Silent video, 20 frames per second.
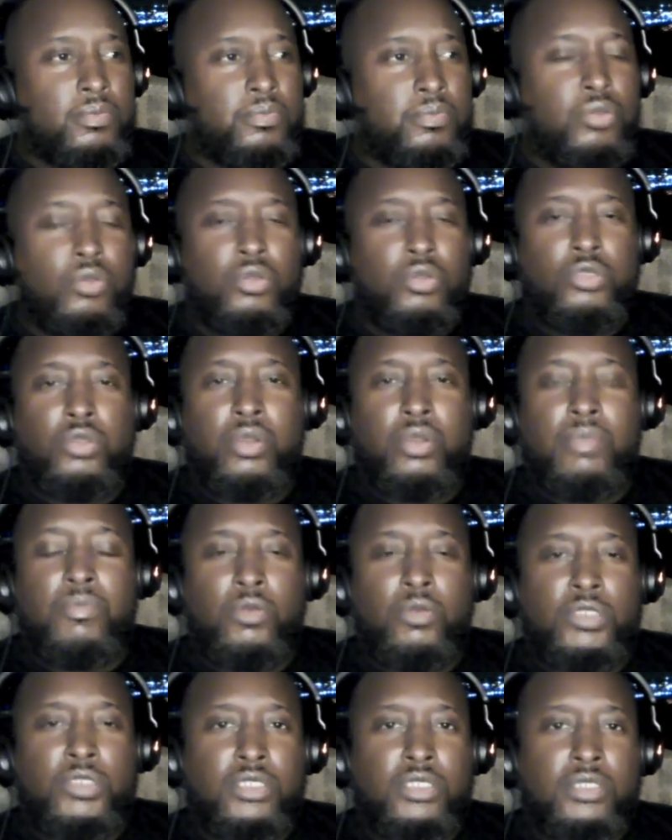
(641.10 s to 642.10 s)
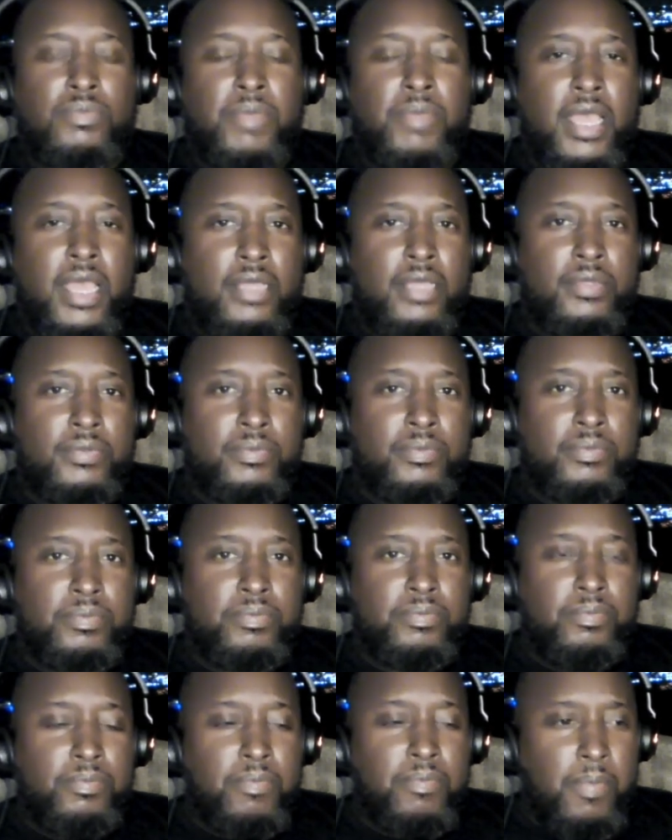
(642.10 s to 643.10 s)
pull your emotions back,
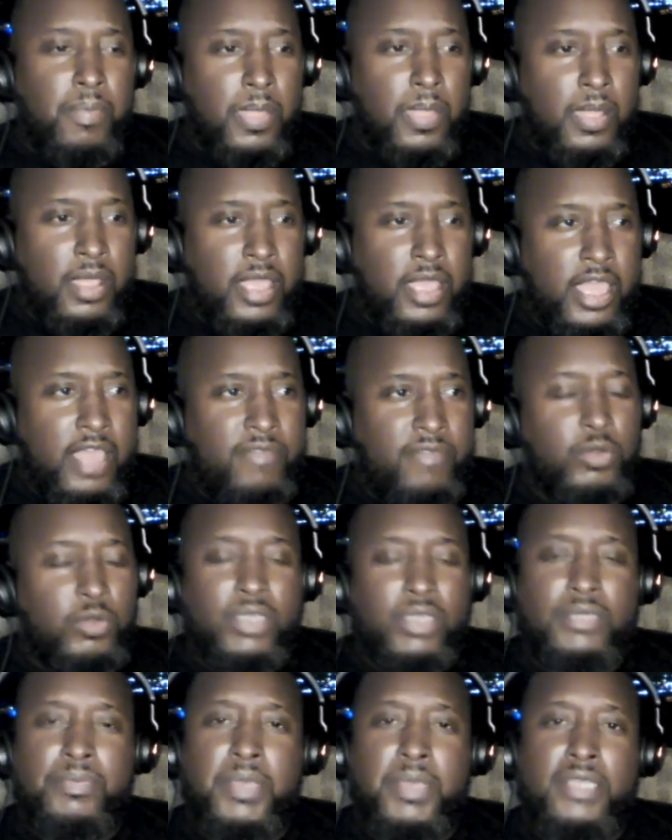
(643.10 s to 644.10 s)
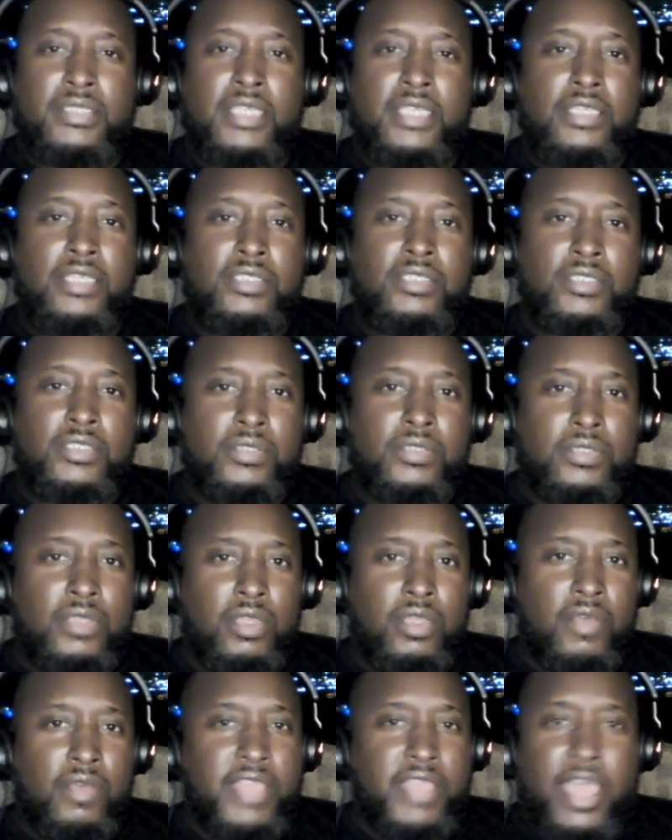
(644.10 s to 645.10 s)
have no expectation
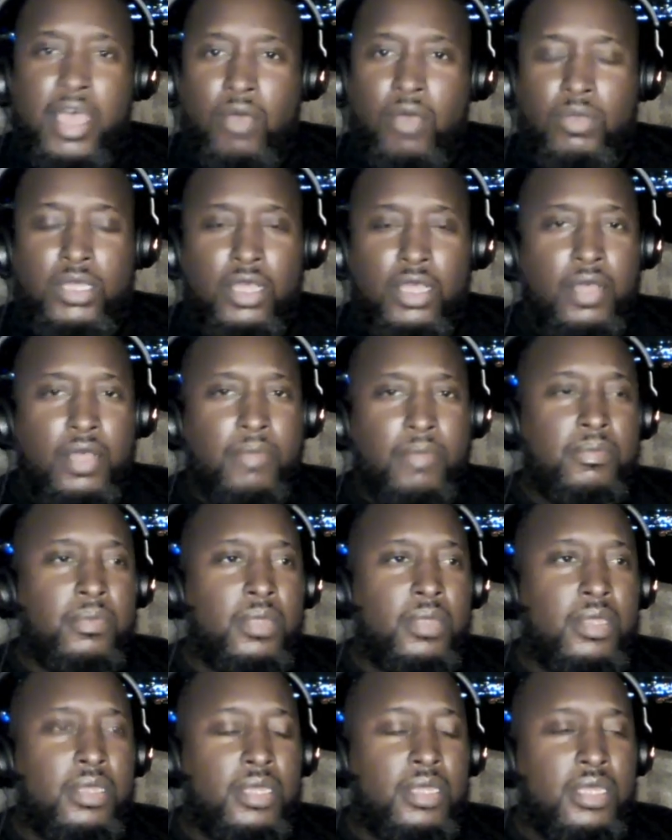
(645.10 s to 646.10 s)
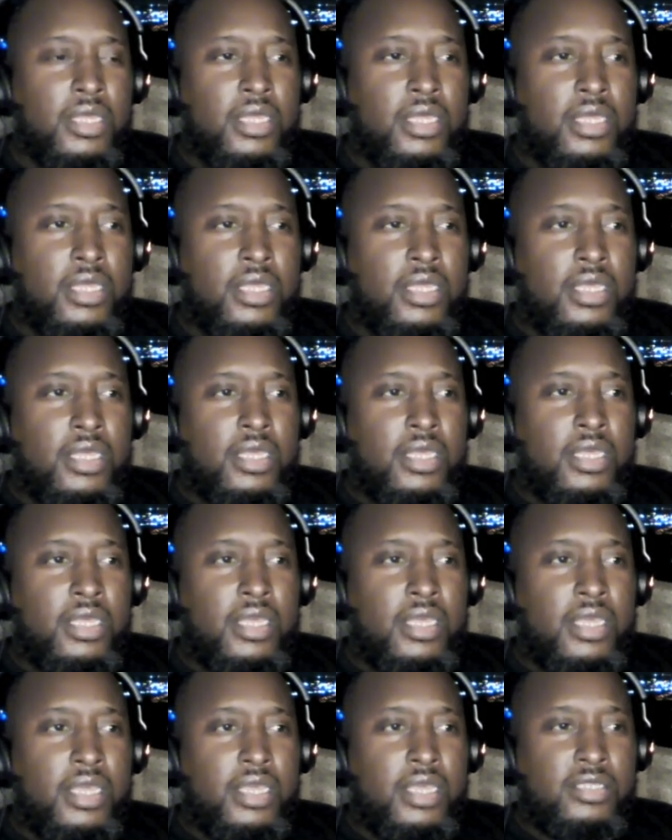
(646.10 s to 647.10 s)
of the outcome,
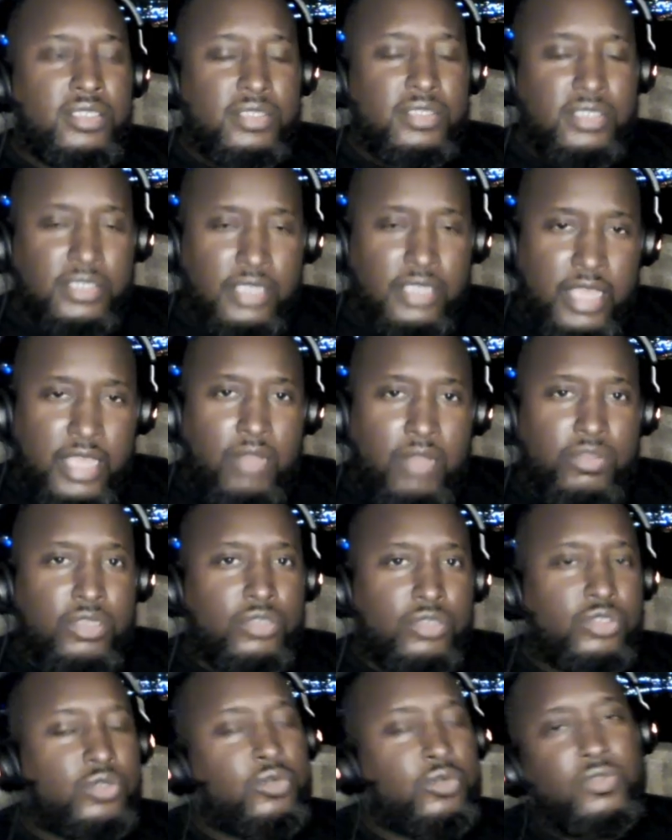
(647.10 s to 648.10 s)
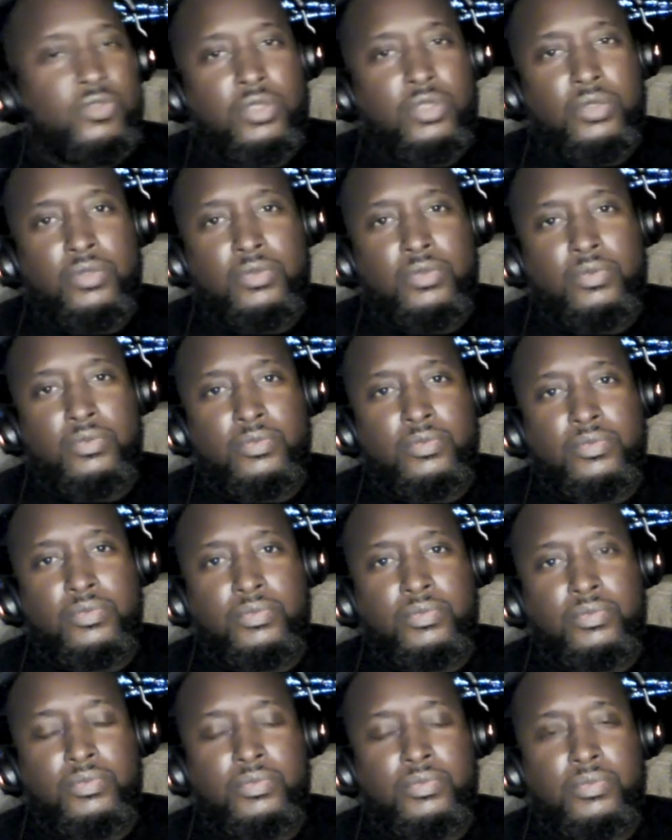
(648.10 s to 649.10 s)
and just seek out the truth.
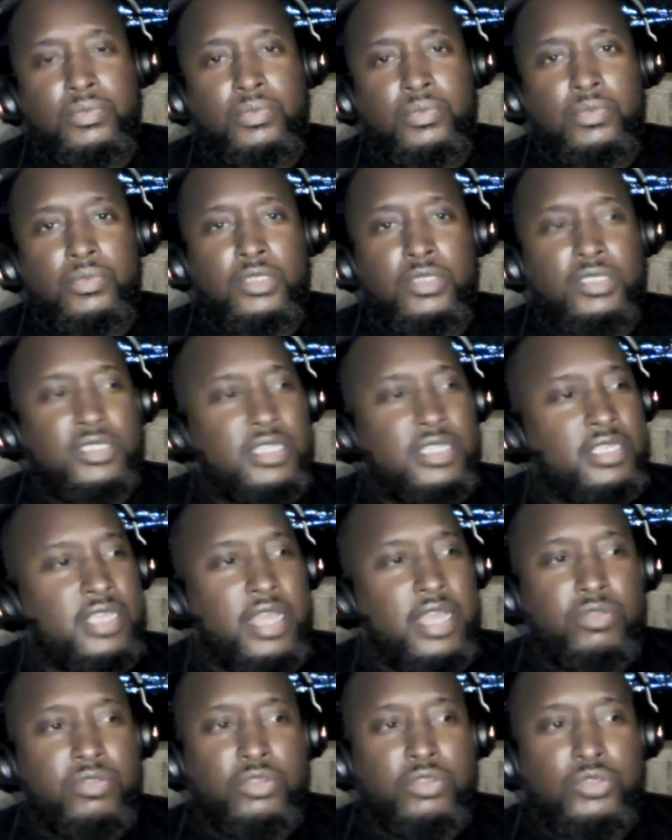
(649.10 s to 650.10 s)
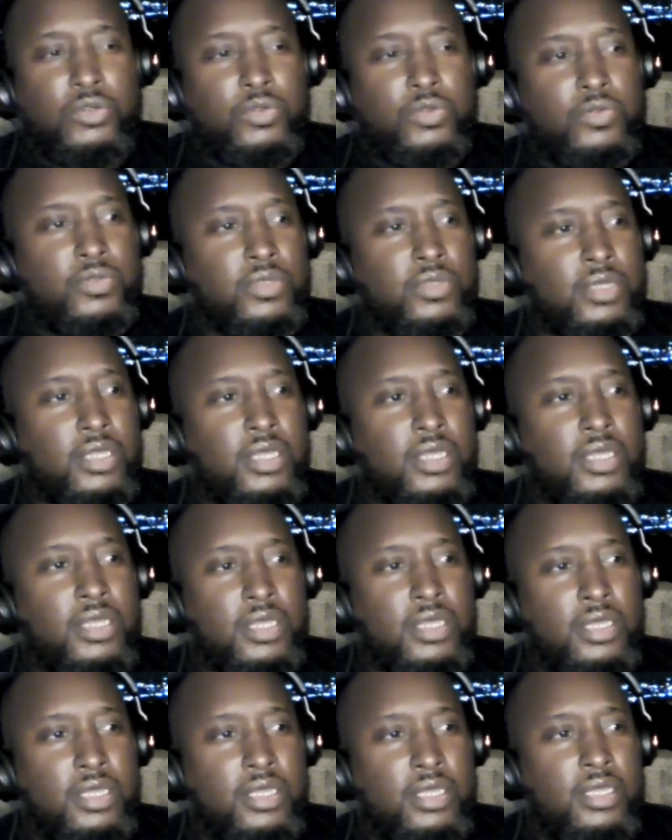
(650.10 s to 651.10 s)
Just seek out the truth
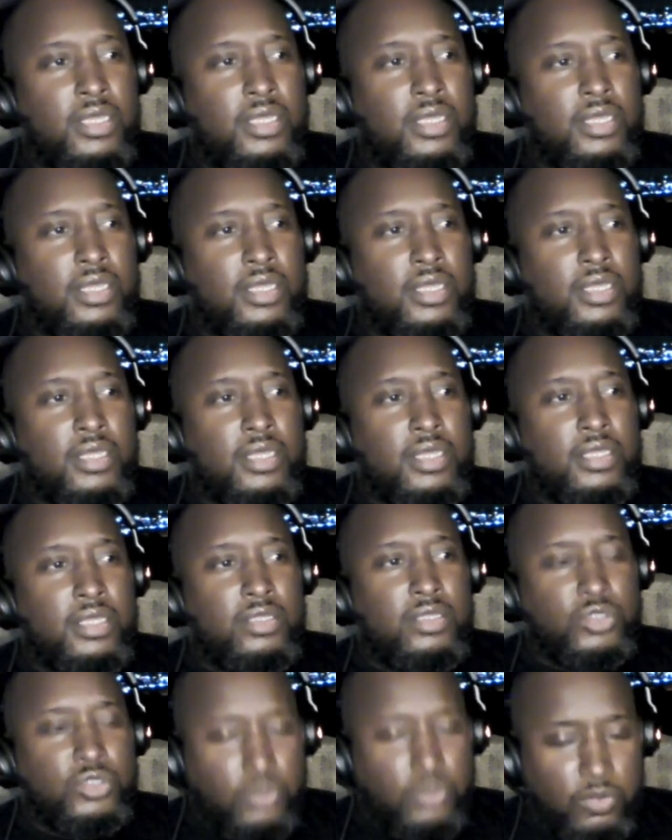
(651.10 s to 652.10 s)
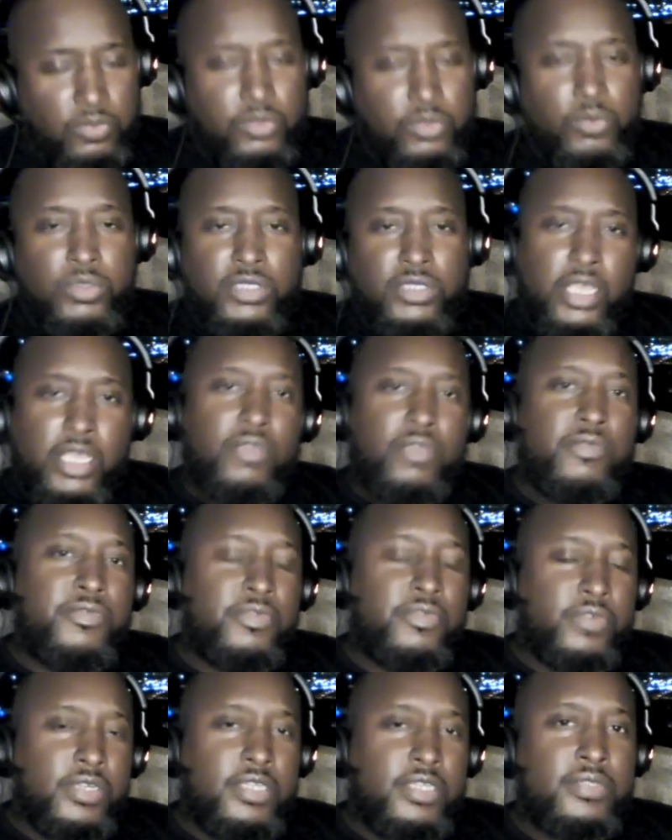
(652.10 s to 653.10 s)
the truth will set you
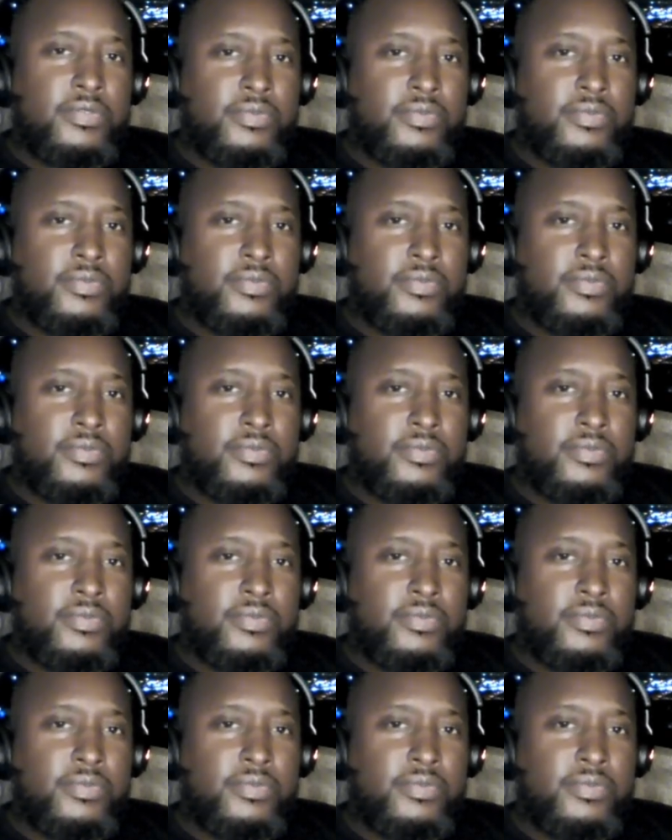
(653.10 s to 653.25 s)
free.